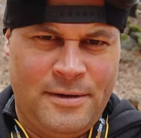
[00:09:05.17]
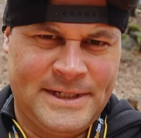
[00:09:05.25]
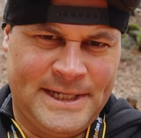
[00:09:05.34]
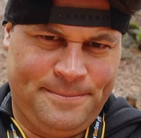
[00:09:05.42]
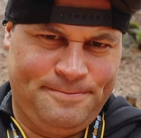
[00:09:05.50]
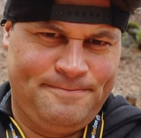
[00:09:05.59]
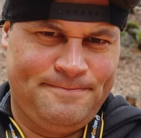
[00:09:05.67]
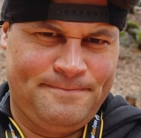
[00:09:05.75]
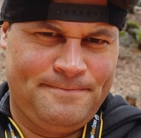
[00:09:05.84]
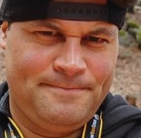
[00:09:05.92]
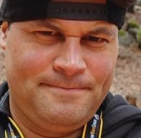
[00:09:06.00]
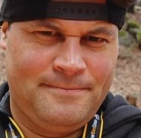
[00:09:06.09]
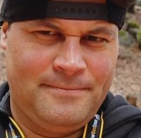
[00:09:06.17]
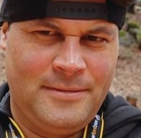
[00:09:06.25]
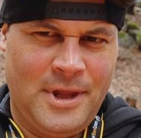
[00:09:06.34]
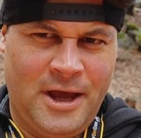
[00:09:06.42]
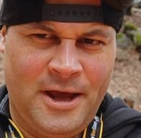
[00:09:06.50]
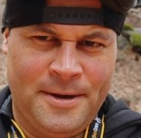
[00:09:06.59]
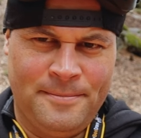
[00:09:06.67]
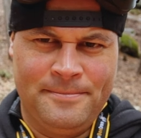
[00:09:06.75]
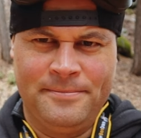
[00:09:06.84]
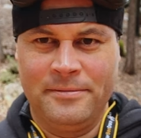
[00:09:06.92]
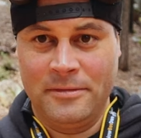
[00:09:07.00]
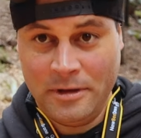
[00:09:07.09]
what's up?
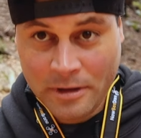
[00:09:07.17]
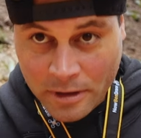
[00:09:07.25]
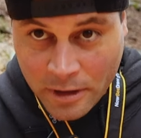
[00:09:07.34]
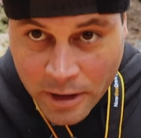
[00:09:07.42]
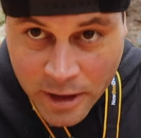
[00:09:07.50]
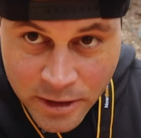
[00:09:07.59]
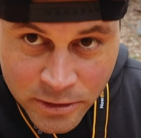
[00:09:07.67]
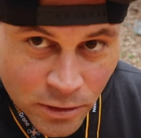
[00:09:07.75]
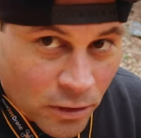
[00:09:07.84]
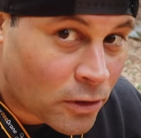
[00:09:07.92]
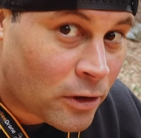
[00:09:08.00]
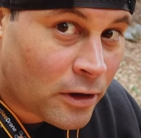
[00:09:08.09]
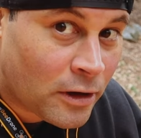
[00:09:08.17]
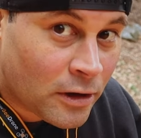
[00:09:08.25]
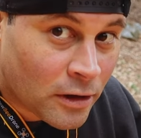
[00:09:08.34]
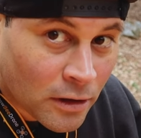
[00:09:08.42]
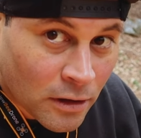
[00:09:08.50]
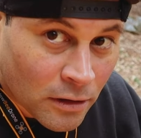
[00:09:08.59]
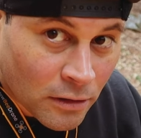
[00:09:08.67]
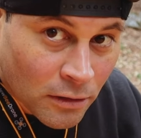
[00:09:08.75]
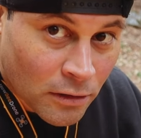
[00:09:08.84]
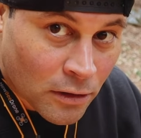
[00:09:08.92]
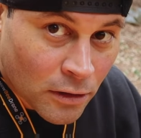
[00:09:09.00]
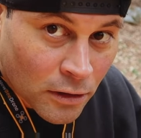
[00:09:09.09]
Um, ignore
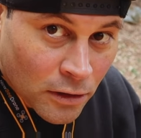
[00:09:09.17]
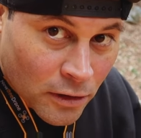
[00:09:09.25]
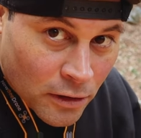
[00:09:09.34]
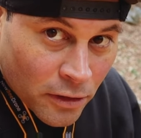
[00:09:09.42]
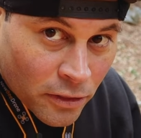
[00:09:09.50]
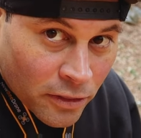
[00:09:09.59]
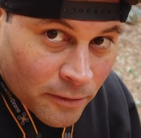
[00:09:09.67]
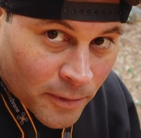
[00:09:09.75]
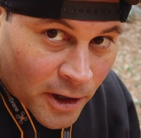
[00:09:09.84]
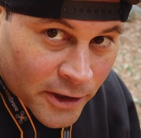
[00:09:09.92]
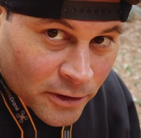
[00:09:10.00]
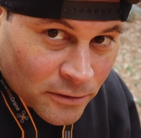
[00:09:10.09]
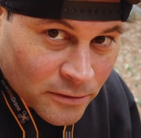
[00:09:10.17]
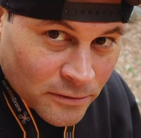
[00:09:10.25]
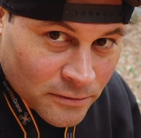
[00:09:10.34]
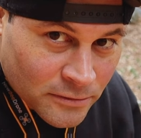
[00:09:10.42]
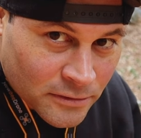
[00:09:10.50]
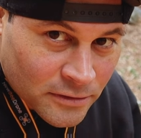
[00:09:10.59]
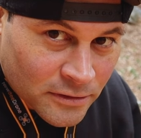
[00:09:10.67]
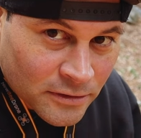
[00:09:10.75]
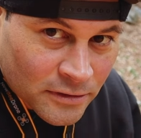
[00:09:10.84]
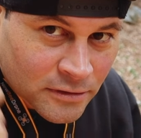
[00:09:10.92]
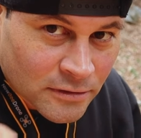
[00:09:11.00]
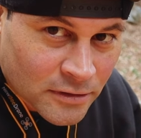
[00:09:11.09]
the module.
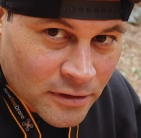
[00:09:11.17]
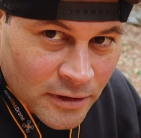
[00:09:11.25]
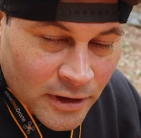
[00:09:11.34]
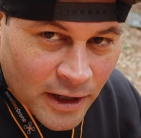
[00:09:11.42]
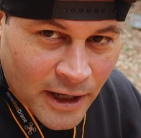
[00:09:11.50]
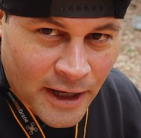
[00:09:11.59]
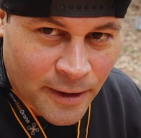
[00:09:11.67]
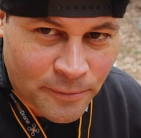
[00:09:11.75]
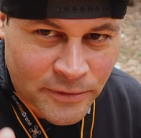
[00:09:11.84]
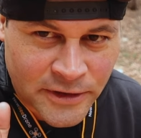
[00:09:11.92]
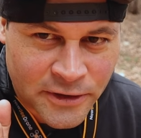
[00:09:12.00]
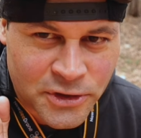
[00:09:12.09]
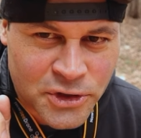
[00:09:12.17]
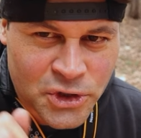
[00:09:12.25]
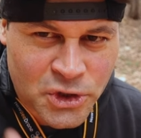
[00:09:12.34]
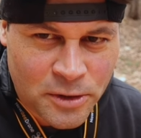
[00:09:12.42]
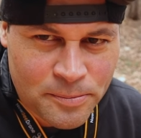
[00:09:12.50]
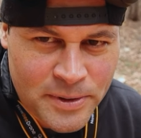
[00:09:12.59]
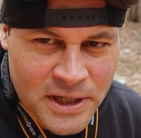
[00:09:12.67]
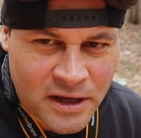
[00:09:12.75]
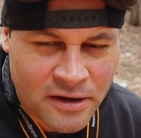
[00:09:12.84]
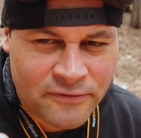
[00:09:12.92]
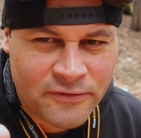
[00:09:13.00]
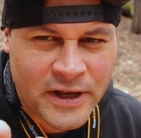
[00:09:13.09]
Um, there should
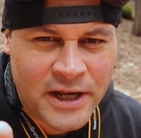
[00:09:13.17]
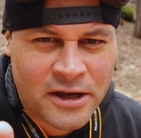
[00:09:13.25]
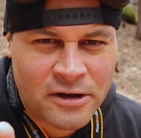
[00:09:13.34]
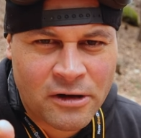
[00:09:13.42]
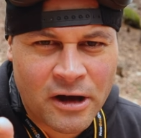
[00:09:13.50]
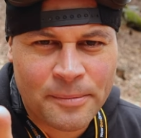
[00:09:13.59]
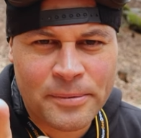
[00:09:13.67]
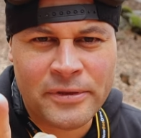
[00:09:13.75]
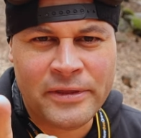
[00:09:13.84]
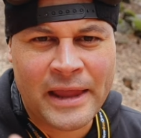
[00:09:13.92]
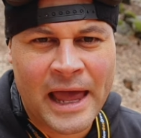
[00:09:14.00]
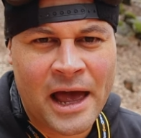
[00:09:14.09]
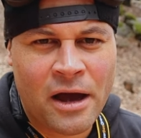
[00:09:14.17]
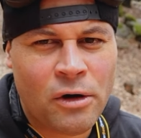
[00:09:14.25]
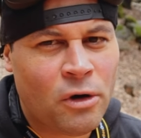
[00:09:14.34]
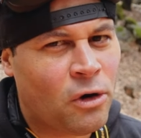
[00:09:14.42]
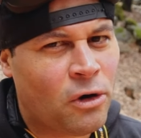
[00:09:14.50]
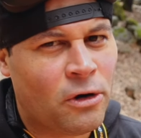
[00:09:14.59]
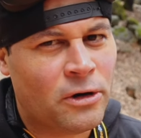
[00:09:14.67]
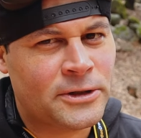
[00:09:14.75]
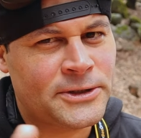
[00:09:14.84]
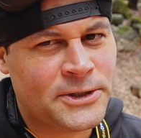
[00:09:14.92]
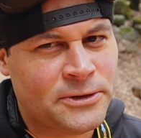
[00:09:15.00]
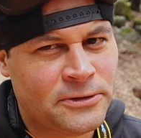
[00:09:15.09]
be a video up now
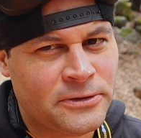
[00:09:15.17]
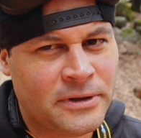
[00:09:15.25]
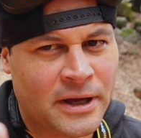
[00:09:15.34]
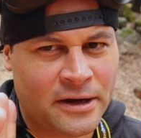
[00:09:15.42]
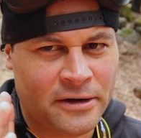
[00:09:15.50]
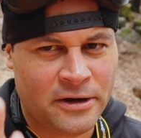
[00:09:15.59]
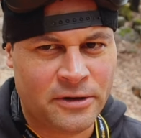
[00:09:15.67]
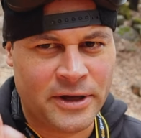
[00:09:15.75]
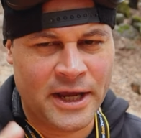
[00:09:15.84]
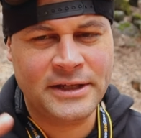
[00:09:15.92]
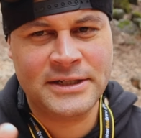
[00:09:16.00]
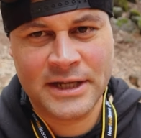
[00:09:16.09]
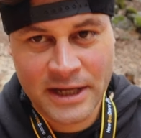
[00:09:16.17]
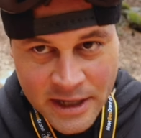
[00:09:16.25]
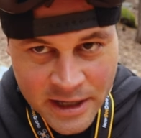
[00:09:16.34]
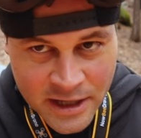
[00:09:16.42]
or soon, I don't know yet,